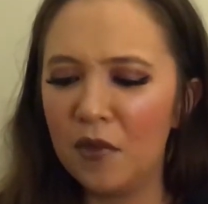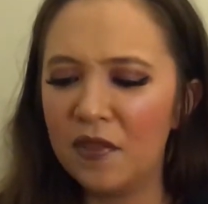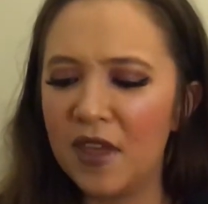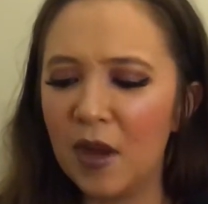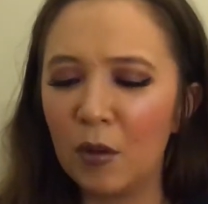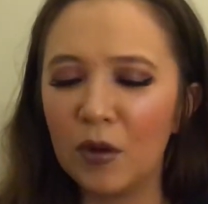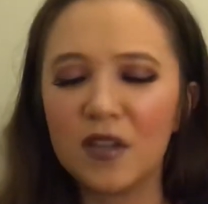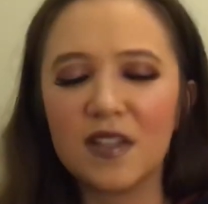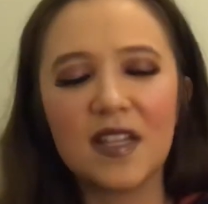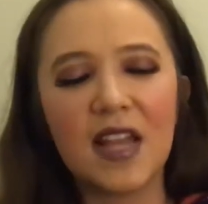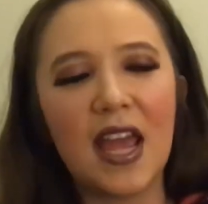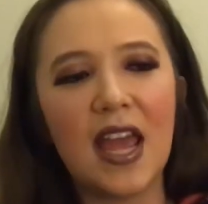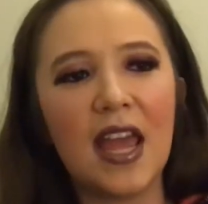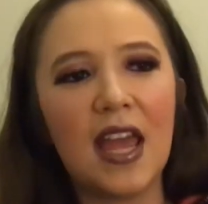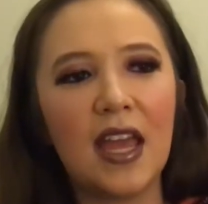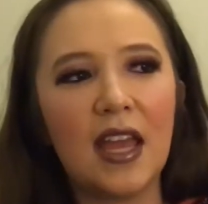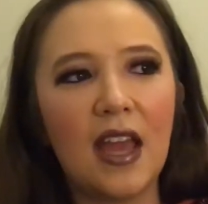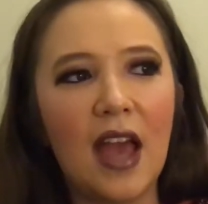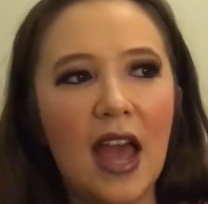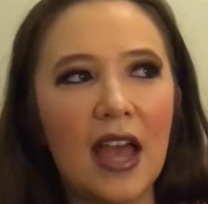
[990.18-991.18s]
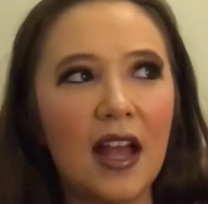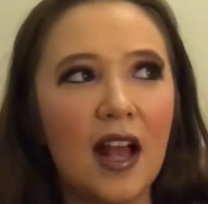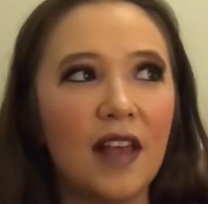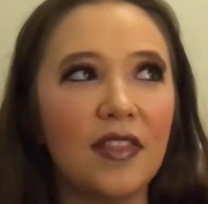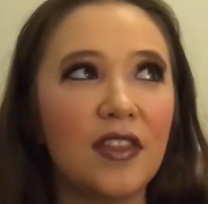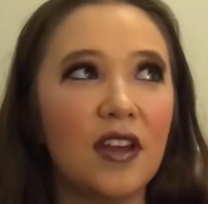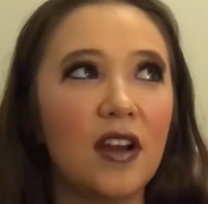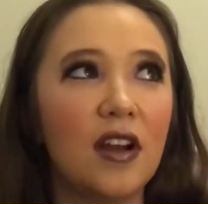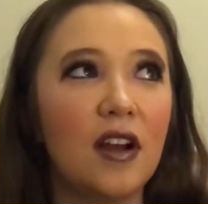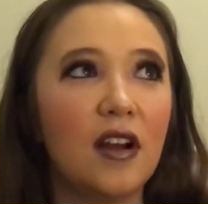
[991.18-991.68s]
They were saying, I
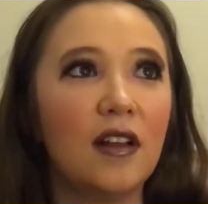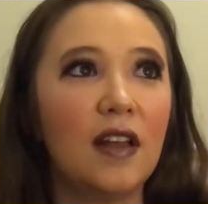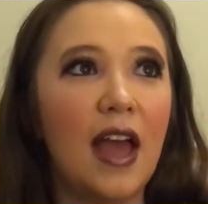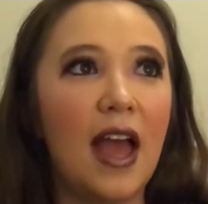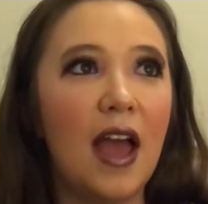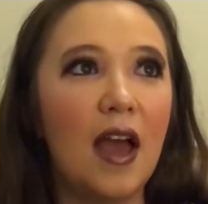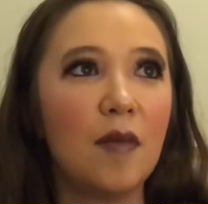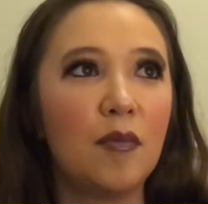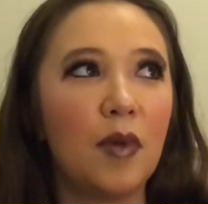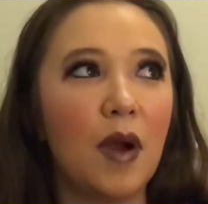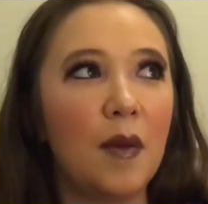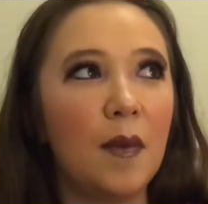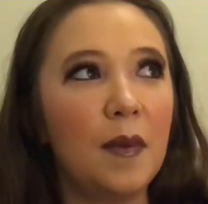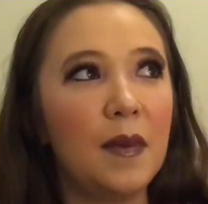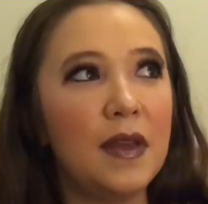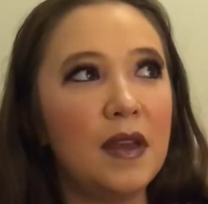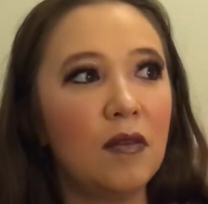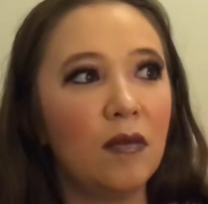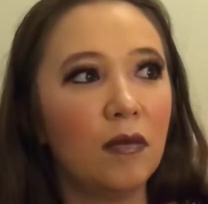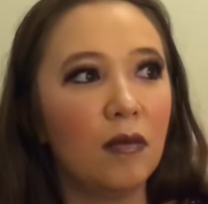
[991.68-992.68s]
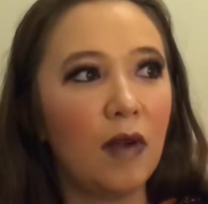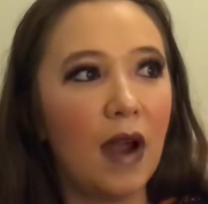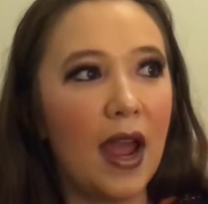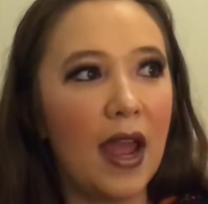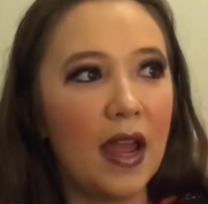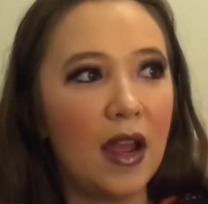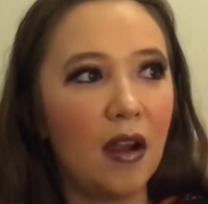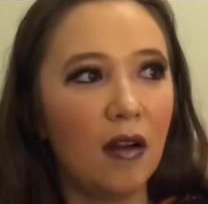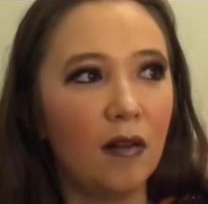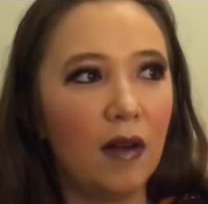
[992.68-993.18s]
got there probably
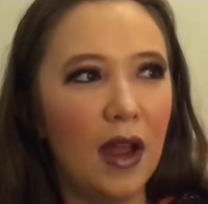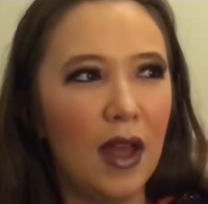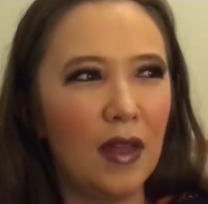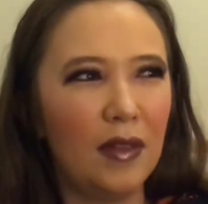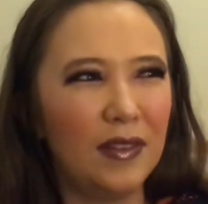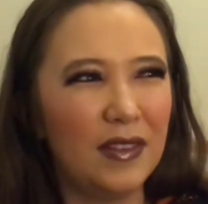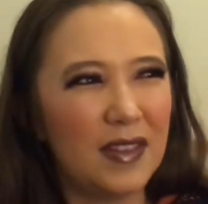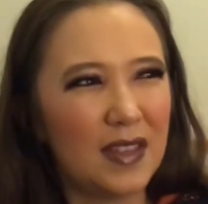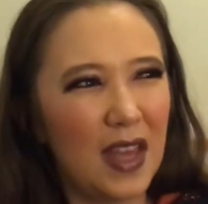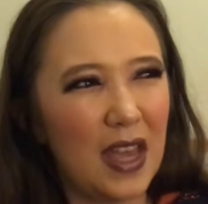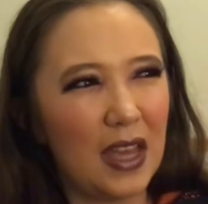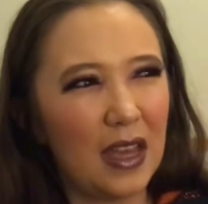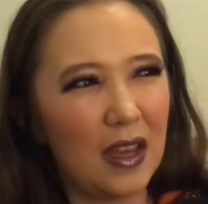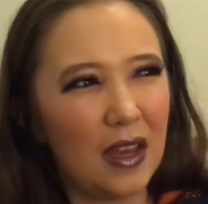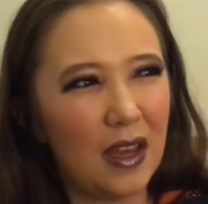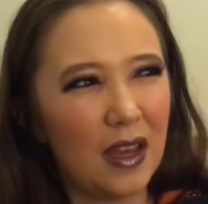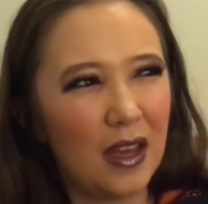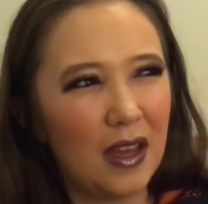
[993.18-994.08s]
right around like